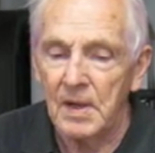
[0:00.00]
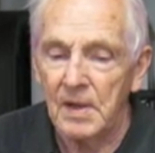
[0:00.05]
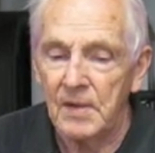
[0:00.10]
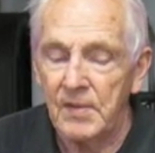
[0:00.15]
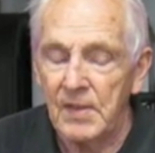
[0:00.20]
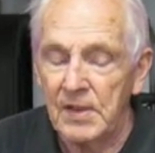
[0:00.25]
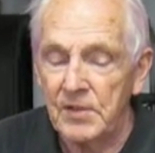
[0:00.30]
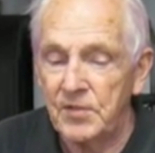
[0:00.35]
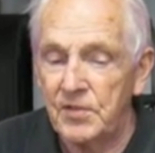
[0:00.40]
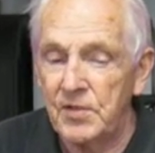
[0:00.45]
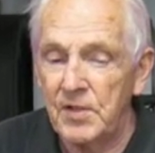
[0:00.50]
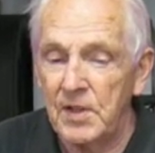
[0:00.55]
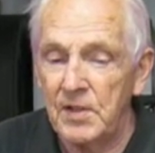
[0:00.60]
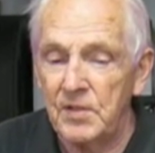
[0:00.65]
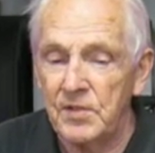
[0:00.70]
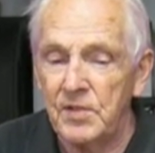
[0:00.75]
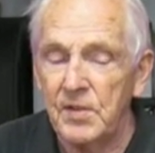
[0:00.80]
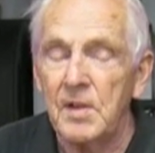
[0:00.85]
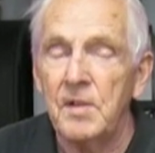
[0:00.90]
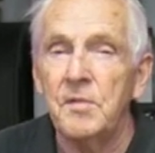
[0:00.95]
This
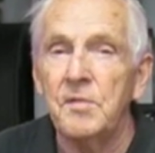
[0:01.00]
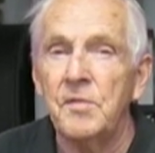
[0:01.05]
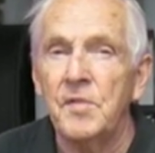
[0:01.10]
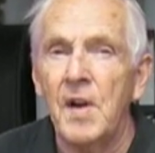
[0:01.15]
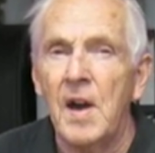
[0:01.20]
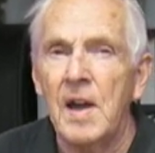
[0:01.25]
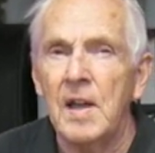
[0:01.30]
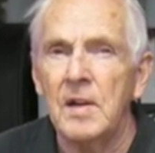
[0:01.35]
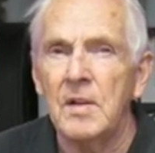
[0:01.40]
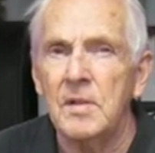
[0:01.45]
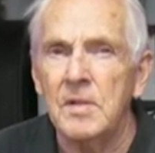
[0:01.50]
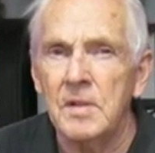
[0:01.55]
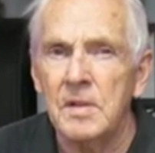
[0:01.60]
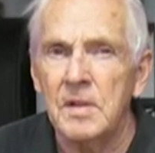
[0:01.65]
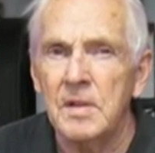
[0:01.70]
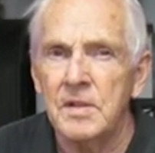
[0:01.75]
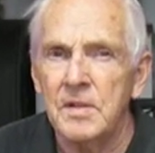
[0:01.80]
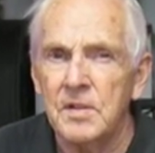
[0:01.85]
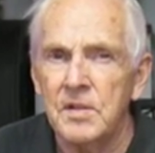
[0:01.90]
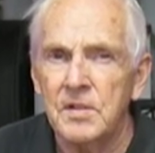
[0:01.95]
is the final
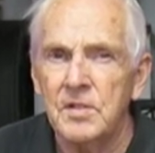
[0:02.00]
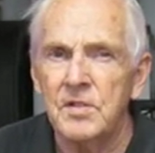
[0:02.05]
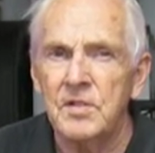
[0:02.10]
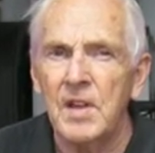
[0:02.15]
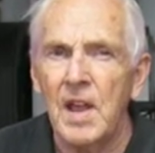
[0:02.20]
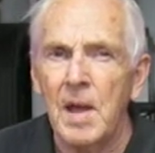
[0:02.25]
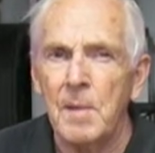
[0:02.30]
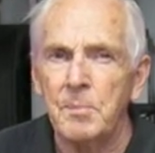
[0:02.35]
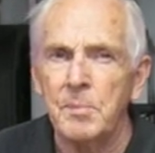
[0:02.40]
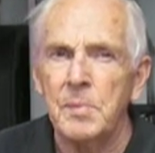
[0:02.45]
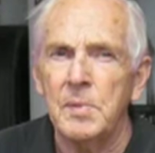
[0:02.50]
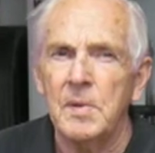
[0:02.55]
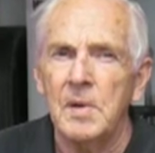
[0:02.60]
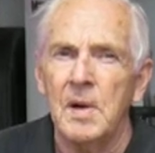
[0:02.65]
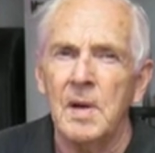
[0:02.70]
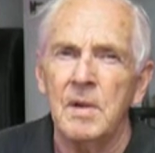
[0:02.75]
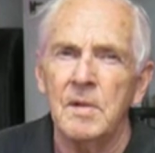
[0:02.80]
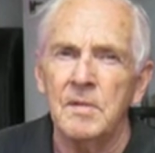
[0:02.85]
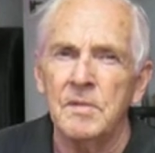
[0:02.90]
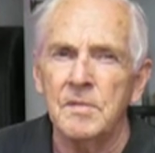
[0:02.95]
step
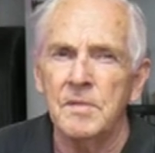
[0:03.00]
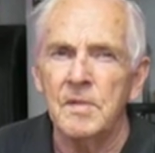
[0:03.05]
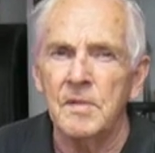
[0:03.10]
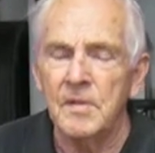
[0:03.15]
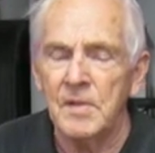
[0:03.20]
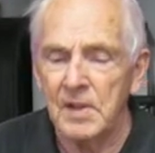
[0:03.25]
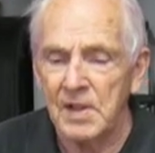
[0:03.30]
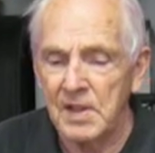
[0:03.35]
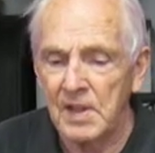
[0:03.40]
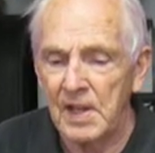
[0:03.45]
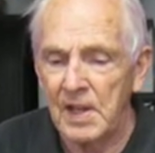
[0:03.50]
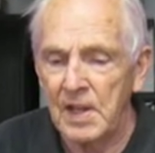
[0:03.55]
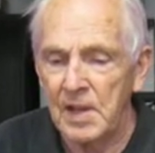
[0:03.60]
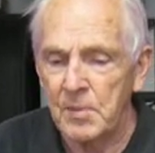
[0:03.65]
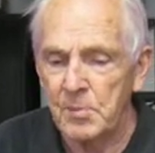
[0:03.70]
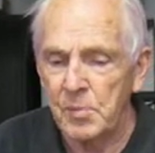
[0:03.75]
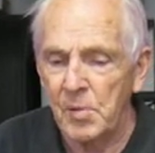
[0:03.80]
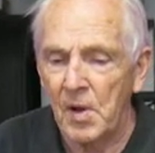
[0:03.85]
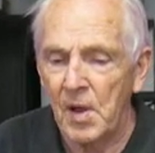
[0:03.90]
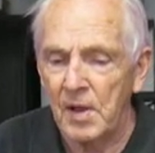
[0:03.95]
of the cleaning
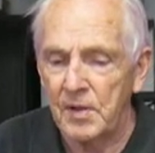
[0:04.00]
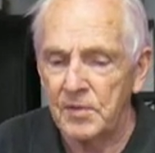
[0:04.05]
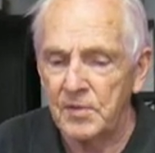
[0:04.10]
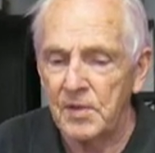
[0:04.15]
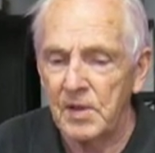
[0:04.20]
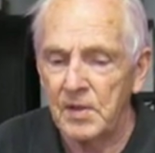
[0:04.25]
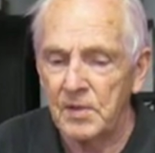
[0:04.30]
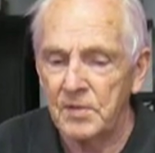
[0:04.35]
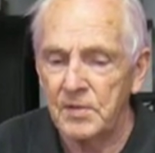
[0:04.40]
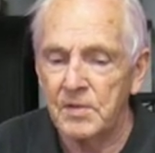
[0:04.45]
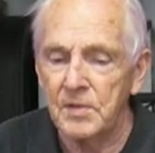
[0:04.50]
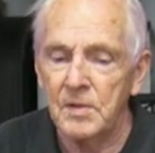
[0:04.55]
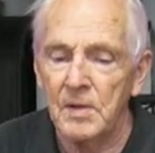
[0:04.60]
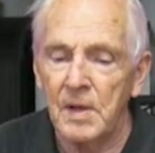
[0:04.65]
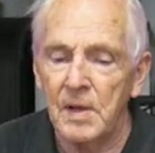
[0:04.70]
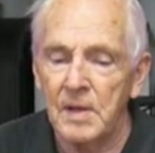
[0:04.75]
process.